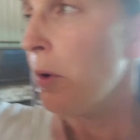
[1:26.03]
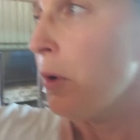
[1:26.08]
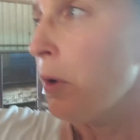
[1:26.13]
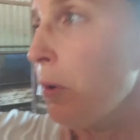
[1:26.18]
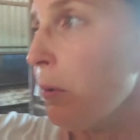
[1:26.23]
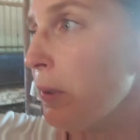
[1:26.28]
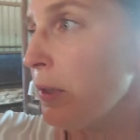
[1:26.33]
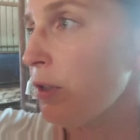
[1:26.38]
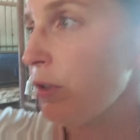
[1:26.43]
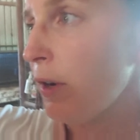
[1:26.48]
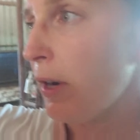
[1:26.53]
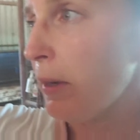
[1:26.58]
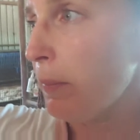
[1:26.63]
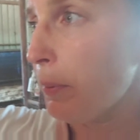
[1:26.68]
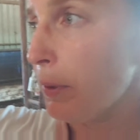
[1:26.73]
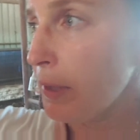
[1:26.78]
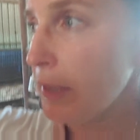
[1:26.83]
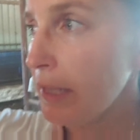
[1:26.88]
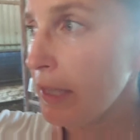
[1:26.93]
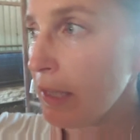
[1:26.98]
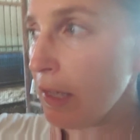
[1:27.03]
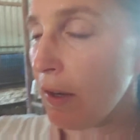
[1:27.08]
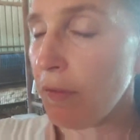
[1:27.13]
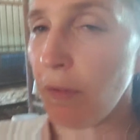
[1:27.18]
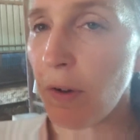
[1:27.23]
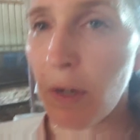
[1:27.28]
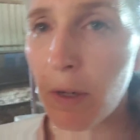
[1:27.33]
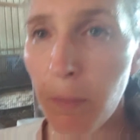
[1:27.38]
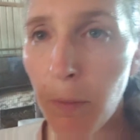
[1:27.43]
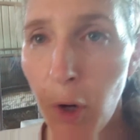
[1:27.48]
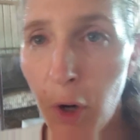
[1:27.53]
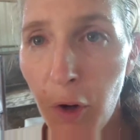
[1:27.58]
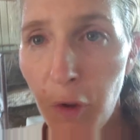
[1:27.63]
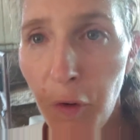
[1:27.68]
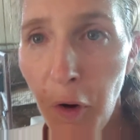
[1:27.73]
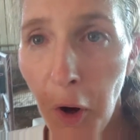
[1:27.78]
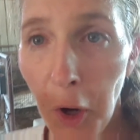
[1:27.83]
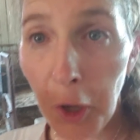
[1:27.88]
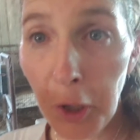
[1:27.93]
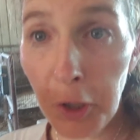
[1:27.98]
We try to put stuff on them. Hoof
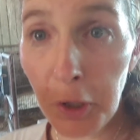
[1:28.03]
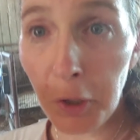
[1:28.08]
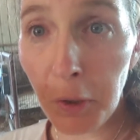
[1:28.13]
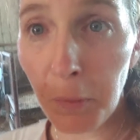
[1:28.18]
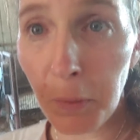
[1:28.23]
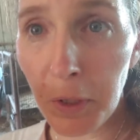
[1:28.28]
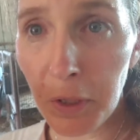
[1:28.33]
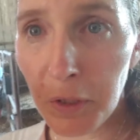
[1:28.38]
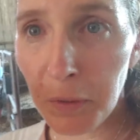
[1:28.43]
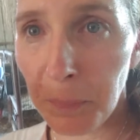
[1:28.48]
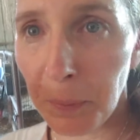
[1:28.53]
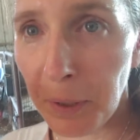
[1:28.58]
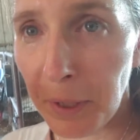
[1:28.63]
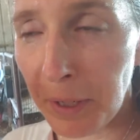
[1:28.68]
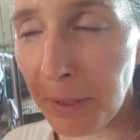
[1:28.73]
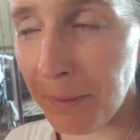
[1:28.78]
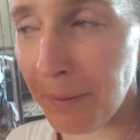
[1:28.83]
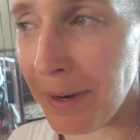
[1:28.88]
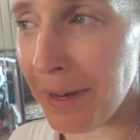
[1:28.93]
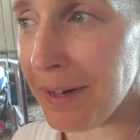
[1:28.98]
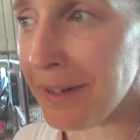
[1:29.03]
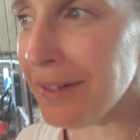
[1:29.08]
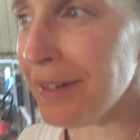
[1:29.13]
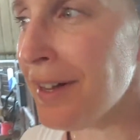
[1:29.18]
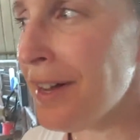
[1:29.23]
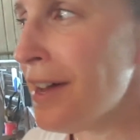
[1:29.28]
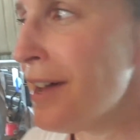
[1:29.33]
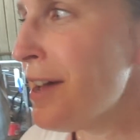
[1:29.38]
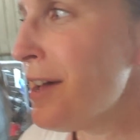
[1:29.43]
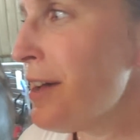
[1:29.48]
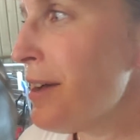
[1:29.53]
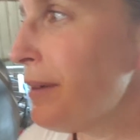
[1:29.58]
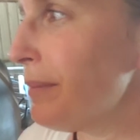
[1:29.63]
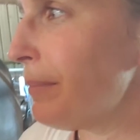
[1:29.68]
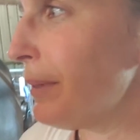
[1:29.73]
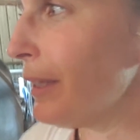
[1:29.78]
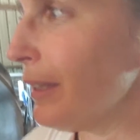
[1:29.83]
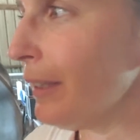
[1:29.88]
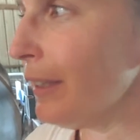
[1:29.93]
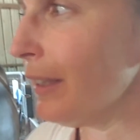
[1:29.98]
hardener works pretty well.
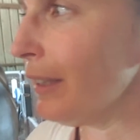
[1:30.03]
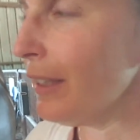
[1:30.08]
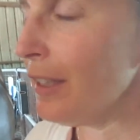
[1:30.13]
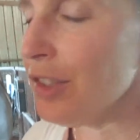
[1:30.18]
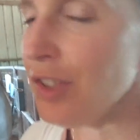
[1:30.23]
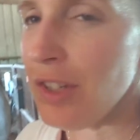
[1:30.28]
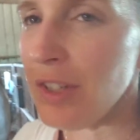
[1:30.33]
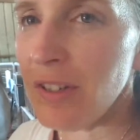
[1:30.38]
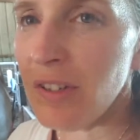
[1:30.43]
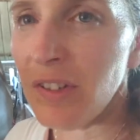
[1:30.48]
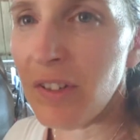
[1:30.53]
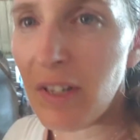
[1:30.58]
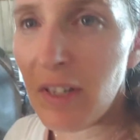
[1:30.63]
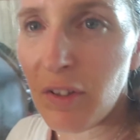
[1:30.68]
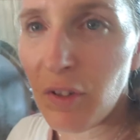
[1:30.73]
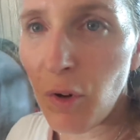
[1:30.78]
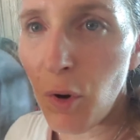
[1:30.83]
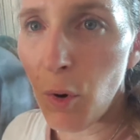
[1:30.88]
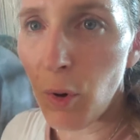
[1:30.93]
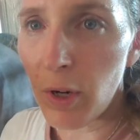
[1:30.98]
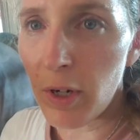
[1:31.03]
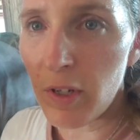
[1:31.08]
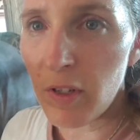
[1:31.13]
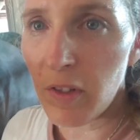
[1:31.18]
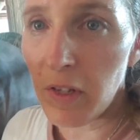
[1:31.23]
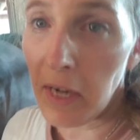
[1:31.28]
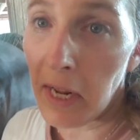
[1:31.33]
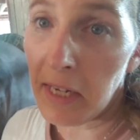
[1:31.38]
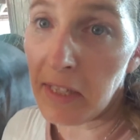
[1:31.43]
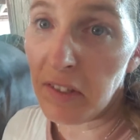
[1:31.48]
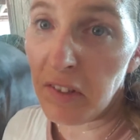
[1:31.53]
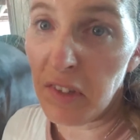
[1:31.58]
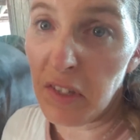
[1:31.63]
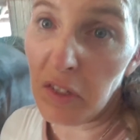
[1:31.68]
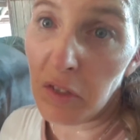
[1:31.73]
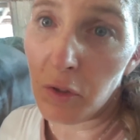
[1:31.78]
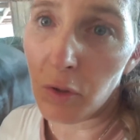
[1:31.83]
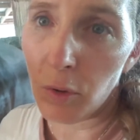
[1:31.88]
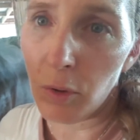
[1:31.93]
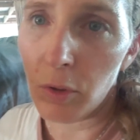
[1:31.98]
But Lily just is a horse that has
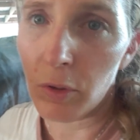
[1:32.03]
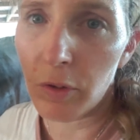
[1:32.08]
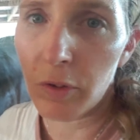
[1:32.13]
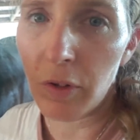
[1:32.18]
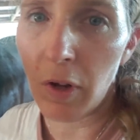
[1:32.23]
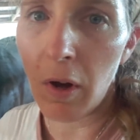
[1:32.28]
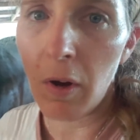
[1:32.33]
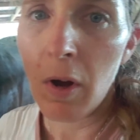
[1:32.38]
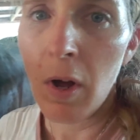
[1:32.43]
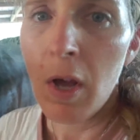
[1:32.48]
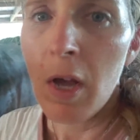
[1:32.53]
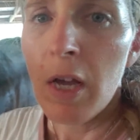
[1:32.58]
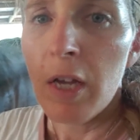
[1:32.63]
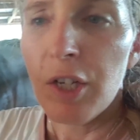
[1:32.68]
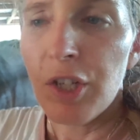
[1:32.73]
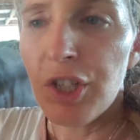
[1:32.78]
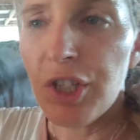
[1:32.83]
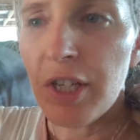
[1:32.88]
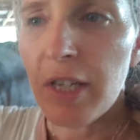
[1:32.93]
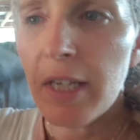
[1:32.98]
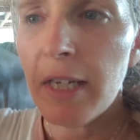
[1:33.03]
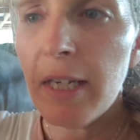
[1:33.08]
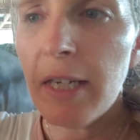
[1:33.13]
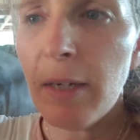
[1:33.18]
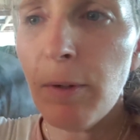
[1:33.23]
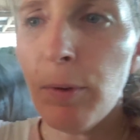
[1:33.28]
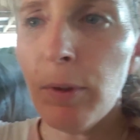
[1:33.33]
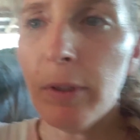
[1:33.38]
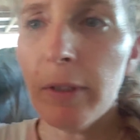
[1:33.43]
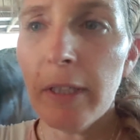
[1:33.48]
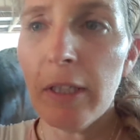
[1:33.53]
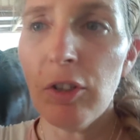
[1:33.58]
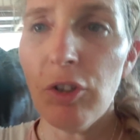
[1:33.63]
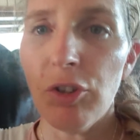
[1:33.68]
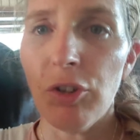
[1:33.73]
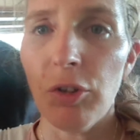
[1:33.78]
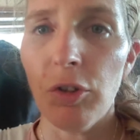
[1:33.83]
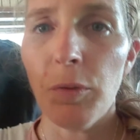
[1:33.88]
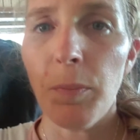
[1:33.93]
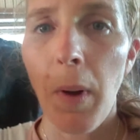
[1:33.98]
thin soles, so she will need
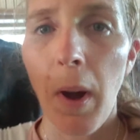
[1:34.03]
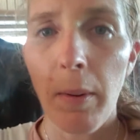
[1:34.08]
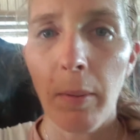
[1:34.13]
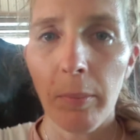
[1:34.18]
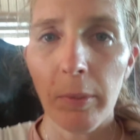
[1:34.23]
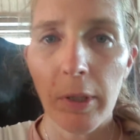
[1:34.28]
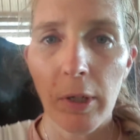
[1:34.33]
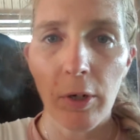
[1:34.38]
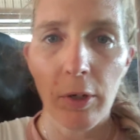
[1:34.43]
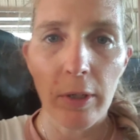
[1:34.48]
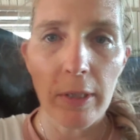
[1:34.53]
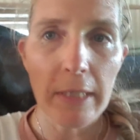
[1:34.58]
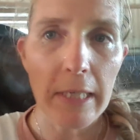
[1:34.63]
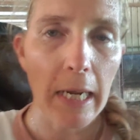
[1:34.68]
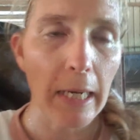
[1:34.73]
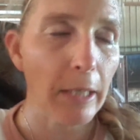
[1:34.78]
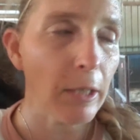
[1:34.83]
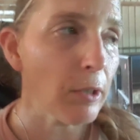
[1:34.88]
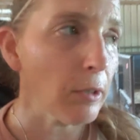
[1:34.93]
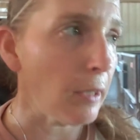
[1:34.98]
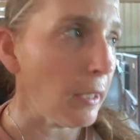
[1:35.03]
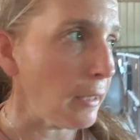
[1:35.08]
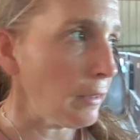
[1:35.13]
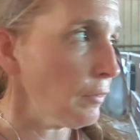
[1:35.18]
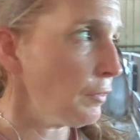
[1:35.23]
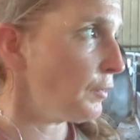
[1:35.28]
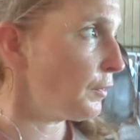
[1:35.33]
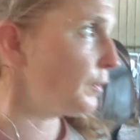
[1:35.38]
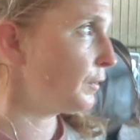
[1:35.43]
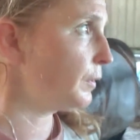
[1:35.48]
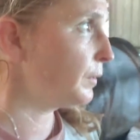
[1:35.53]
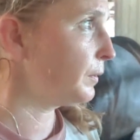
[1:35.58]
shoes probably her entire life.